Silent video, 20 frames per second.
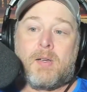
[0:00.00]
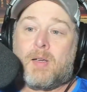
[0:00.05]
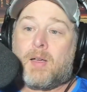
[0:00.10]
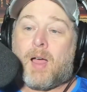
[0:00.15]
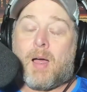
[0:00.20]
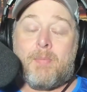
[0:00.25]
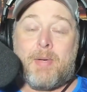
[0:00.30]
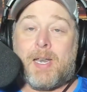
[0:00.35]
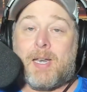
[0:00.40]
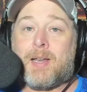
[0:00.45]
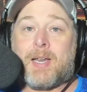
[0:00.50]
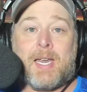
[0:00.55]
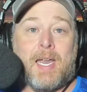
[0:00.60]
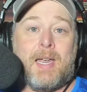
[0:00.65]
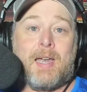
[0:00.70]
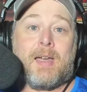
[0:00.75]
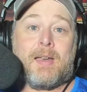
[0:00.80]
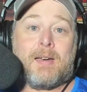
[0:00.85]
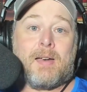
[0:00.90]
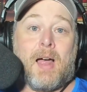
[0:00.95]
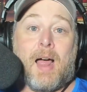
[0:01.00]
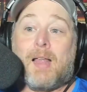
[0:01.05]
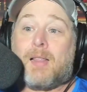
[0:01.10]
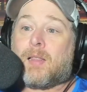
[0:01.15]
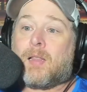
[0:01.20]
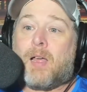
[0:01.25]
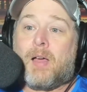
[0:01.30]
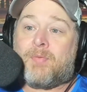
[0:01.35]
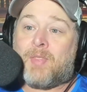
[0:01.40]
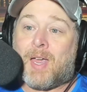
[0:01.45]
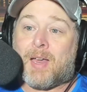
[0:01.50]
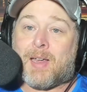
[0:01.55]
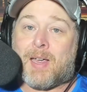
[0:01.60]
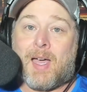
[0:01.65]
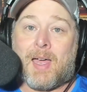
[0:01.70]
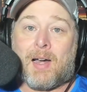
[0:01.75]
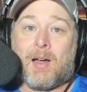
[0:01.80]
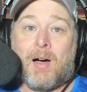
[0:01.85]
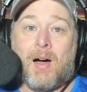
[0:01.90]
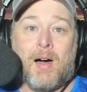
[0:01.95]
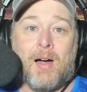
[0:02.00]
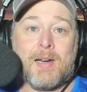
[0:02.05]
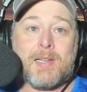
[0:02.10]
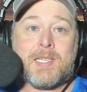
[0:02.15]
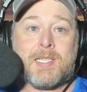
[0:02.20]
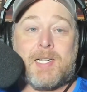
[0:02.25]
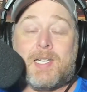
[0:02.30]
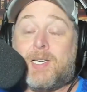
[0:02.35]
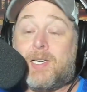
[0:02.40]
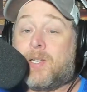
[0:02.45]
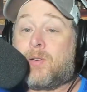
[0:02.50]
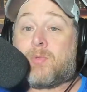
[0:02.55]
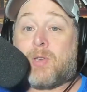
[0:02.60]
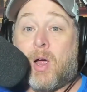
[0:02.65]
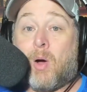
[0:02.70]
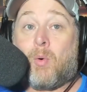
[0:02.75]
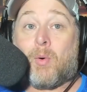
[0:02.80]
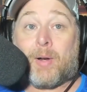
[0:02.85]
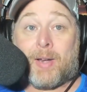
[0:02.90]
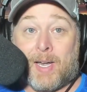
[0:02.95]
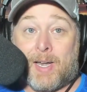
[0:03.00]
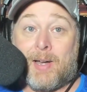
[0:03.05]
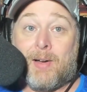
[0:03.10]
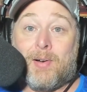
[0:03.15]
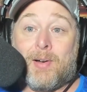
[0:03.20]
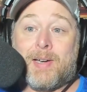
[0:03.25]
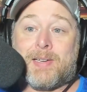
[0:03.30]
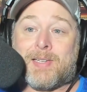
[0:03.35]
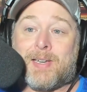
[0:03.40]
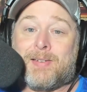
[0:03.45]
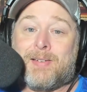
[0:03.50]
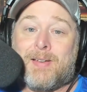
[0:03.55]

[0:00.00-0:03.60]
I mean, again, I love that kind of honesty. You don't hear it.